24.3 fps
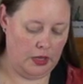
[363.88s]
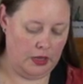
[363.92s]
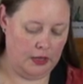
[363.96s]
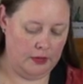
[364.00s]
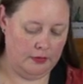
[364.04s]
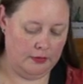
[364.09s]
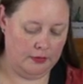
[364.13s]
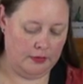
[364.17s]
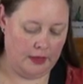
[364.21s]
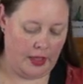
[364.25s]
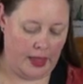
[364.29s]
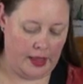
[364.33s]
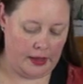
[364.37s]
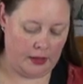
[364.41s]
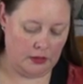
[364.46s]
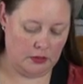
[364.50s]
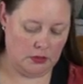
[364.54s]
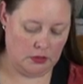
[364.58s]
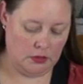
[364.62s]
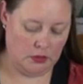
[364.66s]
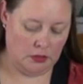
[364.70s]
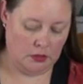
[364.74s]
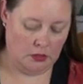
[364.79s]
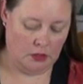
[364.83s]

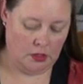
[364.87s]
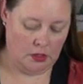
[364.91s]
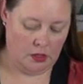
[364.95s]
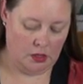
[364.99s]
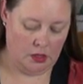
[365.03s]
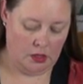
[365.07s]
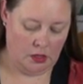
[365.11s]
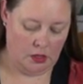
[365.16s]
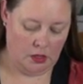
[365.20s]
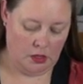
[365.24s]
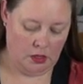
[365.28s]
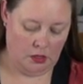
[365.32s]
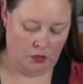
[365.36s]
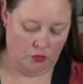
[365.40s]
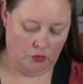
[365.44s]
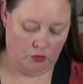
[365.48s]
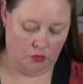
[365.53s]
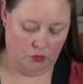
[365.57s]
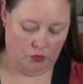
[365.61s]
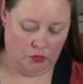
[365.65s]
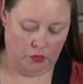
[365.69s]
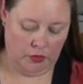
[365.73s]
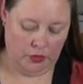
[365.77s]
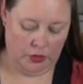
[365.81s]
exact in
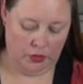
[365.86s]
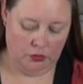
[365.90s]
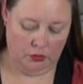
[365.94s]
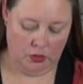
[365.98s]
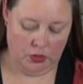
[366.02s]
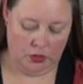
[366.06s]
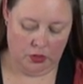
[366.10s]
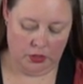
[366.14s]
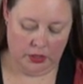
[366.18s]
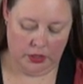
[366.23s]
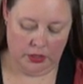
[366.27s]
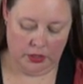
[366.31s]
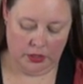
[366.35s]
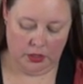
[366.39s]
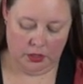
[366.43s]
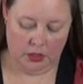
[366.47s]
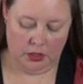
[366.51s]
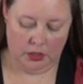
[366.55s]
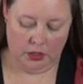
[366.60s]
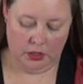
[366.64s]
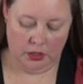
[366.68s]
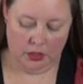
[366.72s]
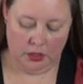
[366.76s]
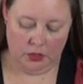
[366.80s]
drawing your line.
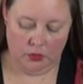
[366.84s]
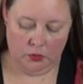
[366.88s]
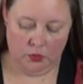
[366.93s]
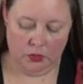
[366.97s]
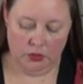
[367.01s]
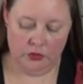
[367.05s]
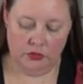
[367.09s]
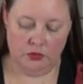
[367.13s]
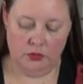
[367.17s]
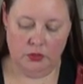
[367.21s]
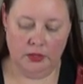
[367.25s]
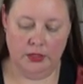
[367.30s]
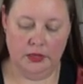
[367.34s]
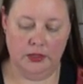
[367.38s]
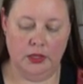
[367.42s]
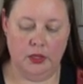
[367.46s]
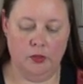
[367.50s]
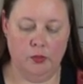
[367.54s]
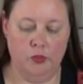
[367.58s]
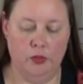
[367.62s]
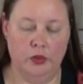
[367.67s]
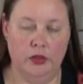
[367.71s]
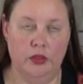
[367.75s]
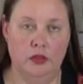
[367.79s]
Otherwise you'll end
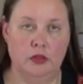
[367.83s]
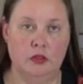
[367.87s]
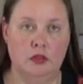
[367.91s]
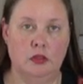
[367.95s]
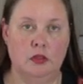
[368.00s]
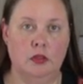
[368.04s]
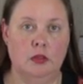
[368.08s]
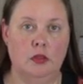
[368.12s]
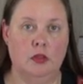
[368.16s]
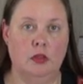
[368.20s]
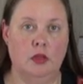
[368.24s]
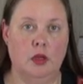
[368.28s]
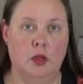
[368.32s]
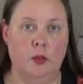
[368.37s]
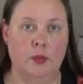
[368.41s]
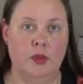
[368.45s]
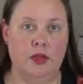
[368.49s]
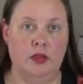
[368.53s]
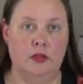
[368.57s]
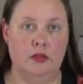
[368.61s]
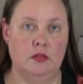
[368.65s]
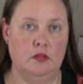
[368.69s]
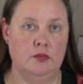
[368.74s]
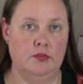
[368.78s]
up with a
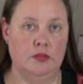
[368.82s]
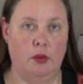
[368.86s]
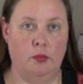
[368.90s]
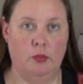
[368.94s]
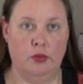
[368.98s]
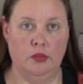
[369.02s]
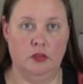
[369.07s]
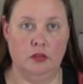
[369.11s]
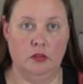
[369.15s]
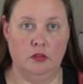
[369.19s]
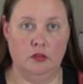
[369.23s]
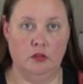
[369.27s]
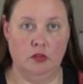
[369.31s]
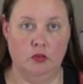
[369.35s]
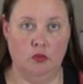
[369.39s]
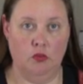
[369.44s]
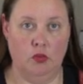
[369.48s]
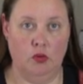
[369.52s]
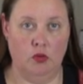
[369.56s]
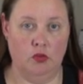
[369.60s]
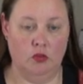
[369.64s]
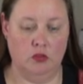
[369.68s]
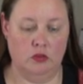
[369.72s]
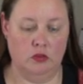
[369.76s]
piece of fabric that's the
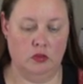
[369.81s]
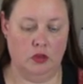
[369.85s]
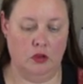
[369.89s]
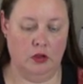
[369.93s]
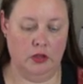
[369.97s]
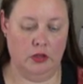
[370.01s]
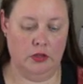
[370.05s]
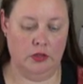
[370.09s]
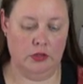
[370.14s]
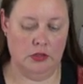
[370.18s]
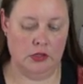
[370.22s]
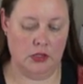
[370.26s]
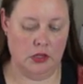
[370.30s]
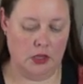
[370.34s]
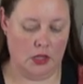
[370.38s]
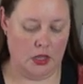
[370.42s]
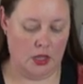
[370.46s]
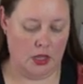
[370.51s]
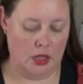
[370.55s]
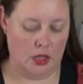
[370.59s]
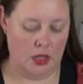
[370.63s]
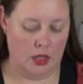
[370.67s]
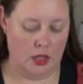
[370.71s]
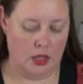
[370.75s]
wrong size.
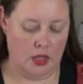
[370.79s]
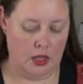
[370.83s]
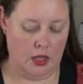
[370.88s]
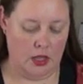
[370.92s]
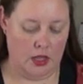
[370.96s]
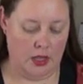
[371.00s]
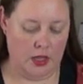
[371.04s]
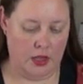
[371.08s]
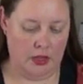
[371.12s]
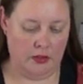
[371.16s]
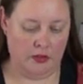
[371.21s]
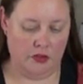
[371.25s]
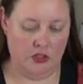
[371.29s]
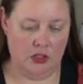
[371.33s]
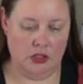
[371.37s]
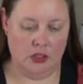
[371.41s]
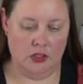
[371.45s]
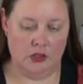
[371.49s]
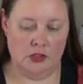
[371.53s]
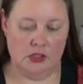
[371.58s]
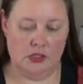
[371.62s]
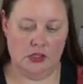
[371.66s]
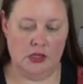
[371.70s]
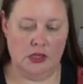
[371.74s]
As you
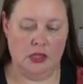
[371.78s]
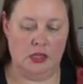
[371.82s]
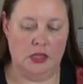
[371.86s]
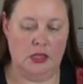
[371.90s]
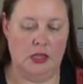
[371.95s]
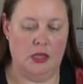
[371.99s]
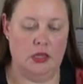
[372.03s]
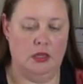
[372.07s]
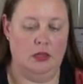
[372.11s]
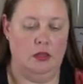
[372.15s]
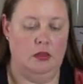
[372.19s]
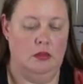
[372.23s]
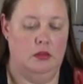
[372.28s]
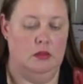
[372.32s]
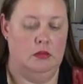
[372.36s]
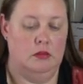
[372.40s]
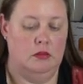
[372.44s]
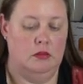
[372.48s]
can see here,